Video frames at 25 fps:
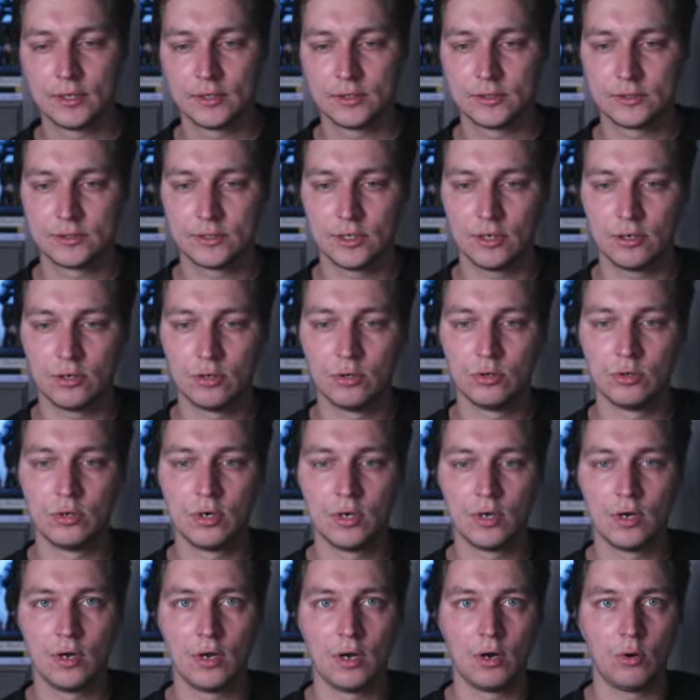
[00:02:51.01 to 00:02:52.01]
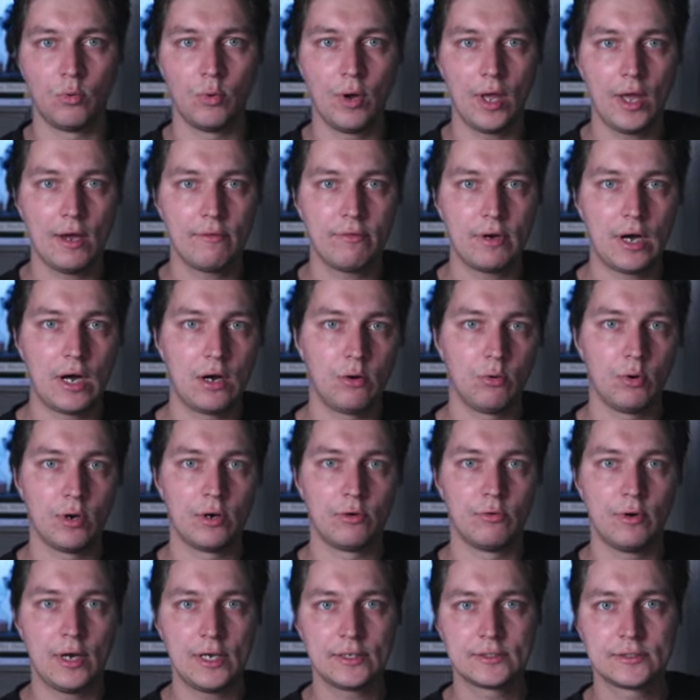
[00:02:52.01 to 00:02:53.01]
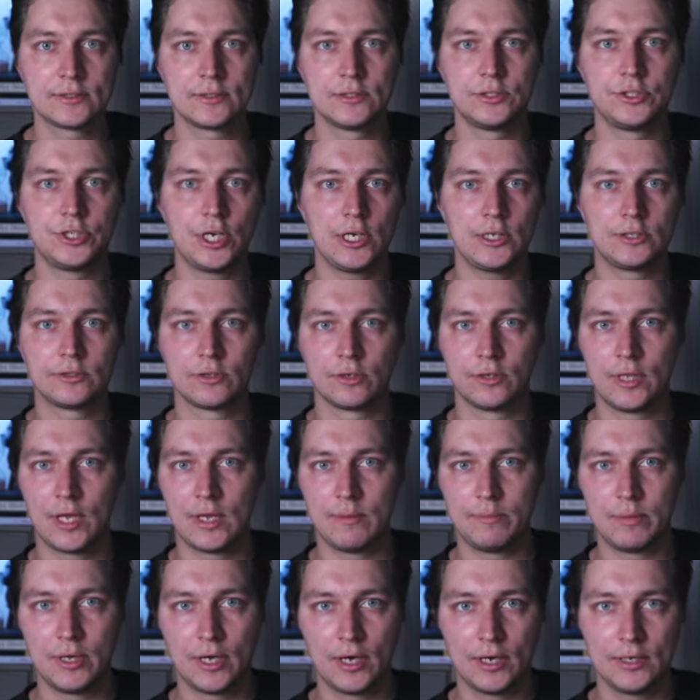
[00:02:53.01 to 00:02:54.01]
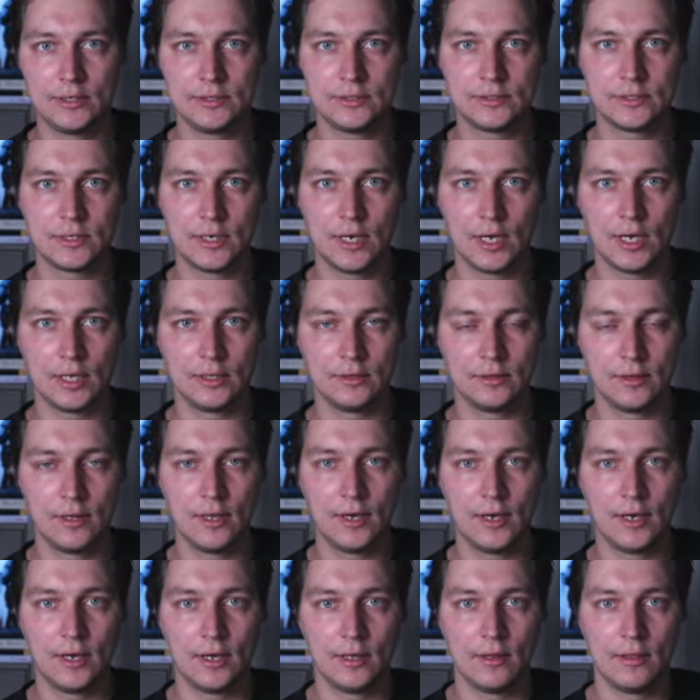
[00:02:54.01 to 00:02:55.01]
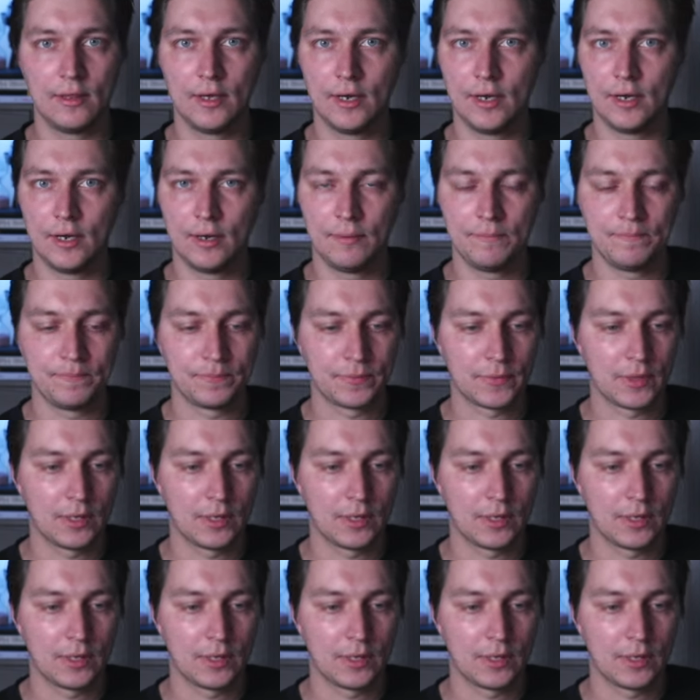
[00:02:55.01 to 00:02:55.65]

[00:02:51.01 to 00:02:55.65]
So we have our REST JSON APIs, and the